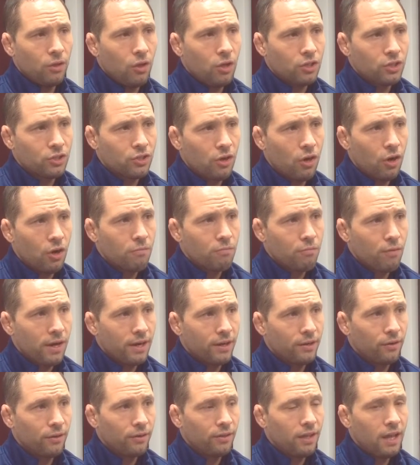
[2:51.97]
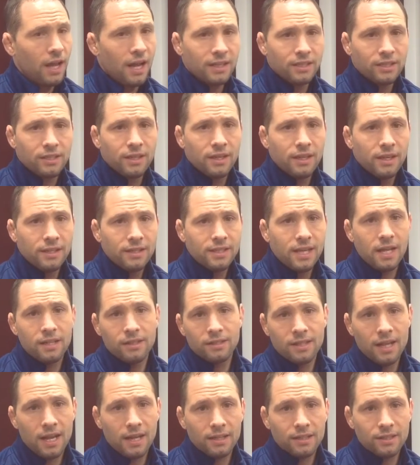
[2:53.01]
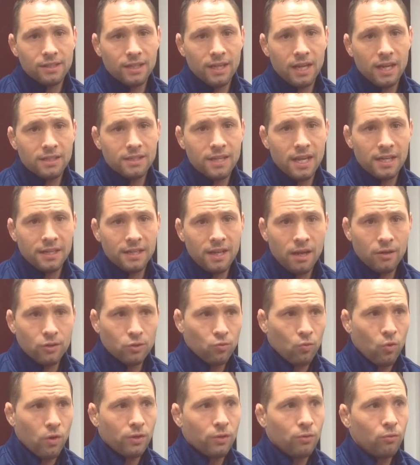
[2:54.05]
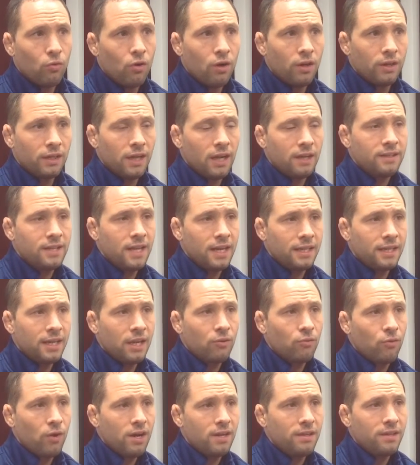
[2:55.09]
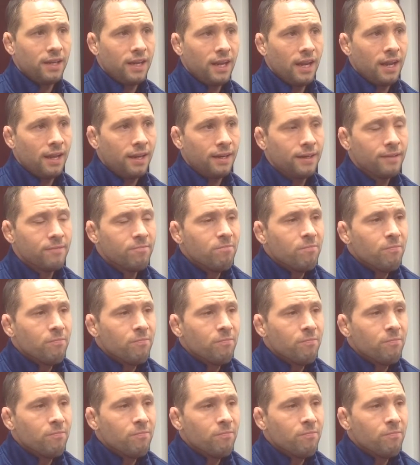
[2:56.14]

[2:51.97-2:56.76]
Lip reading: Lost a heartbreaker in the last 10 seconds. He got taken down. It was 1-1, got taken down right at the end.